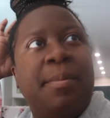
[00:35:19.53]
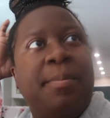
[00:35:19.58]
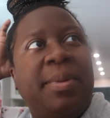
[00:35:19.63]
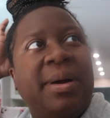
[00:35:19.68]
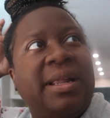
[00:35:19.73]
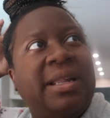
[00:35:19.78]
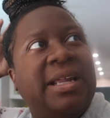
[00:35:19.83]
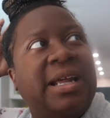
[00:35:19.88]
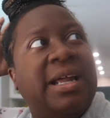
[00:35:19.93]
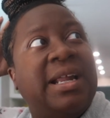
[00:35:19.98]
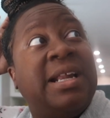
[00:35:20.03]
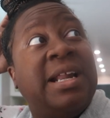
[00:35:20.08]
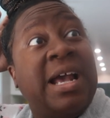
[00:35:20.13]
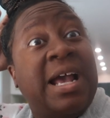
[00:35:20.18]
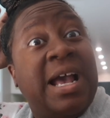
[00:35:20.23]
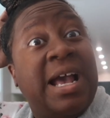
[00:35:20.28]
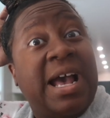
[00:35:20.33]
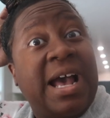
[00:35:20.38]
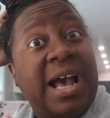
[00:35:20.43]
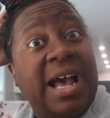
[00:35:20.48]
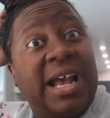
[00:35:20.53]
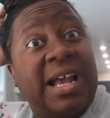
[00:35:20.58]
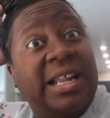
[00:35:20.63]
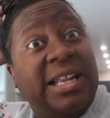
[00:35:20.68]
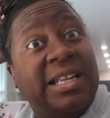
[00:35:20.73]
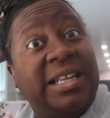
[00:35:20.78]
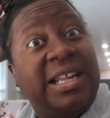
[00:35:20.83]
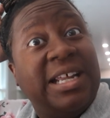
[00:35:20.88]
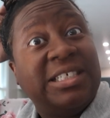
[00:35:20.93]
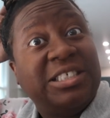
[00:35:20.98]
But then,
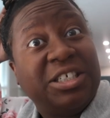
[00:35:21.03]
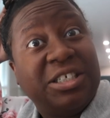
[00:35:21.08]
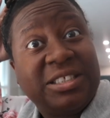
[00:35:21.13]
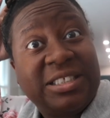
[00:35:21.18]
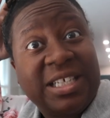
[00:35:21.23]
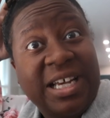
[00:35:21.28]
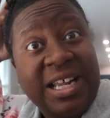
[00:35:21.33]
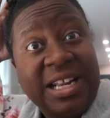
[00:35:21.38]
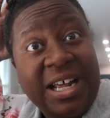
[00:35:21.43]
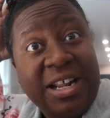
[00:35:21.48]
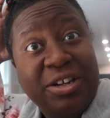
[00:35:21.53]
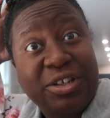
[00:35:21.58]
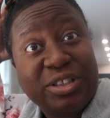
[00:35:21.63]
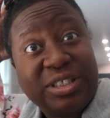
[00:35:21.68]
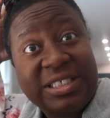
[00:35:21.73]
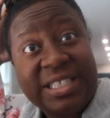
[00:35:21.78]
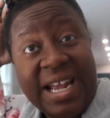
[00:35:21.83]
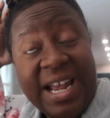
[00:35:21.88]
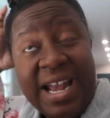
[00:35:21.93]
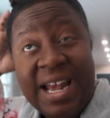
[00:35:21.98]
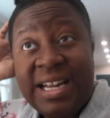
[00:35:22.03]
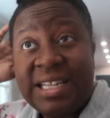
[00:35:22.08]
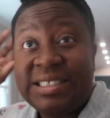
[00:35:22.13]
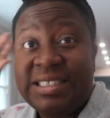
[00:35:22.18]
does your son understand?